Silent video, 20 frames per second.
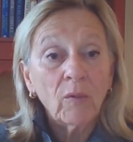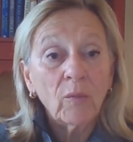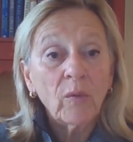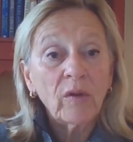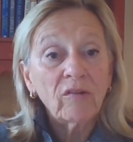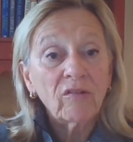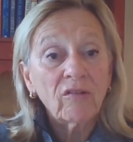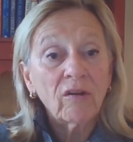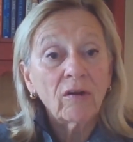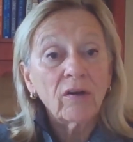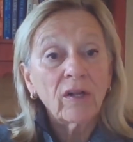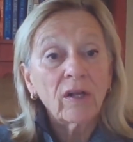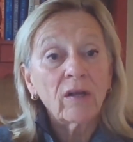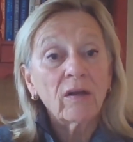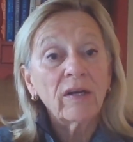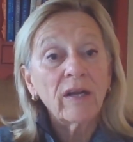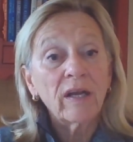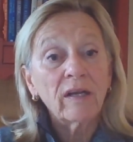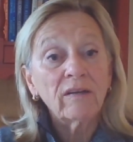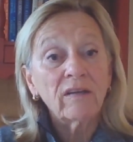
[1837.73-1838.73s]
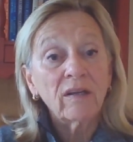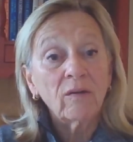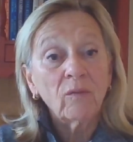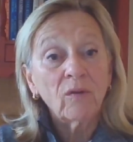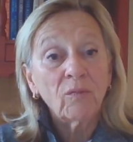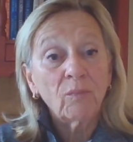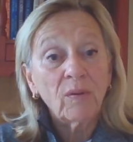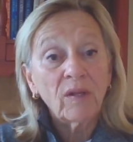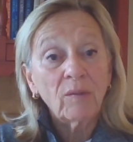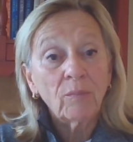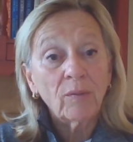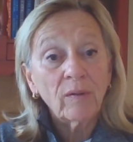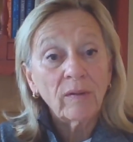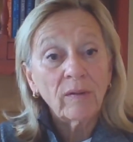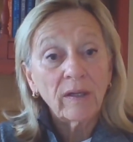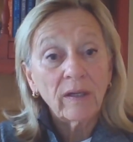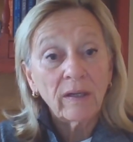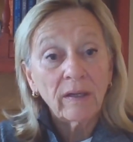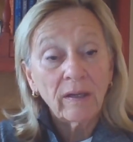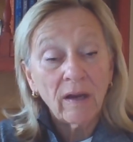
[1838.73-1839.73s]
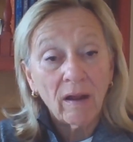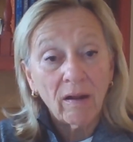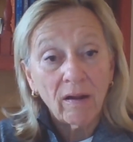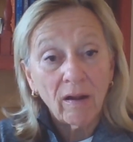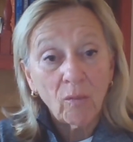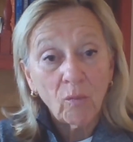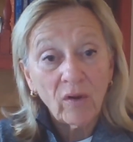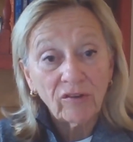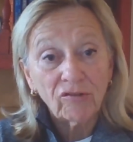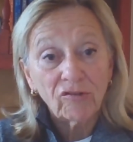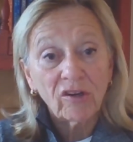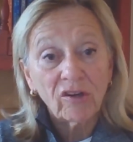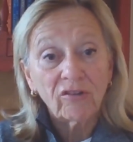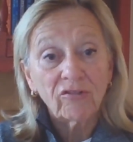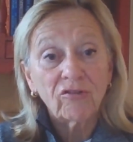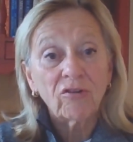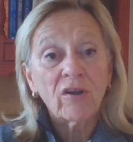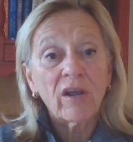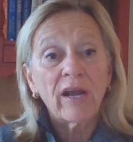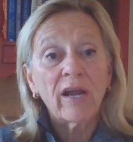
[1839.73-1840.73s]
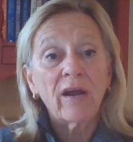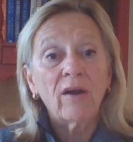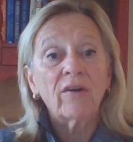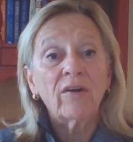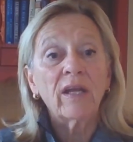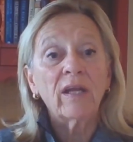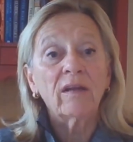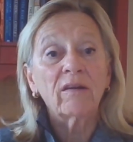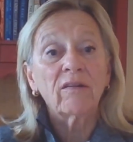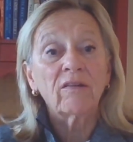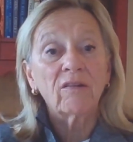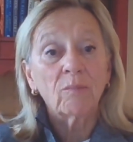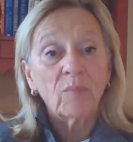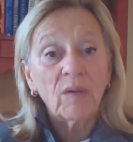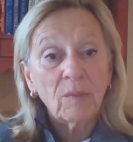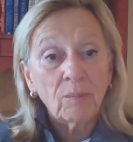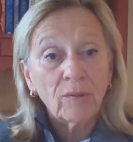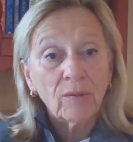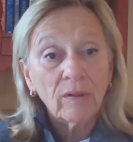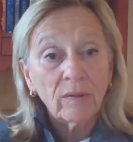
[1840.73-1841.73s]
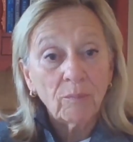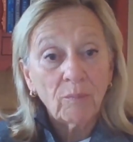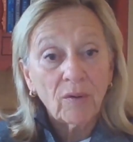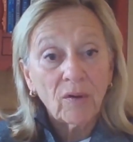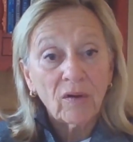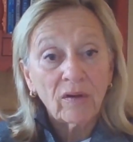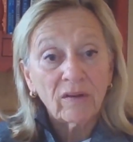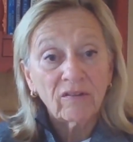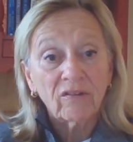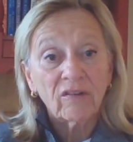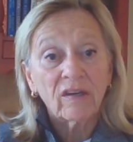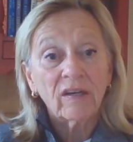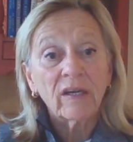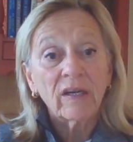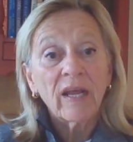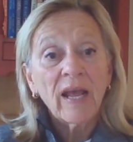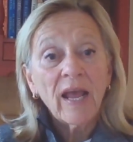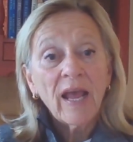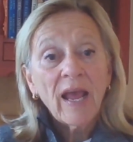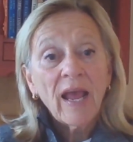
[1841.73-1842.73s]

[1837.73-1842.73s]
and we started connecting with people in Westchester County and some people in Boston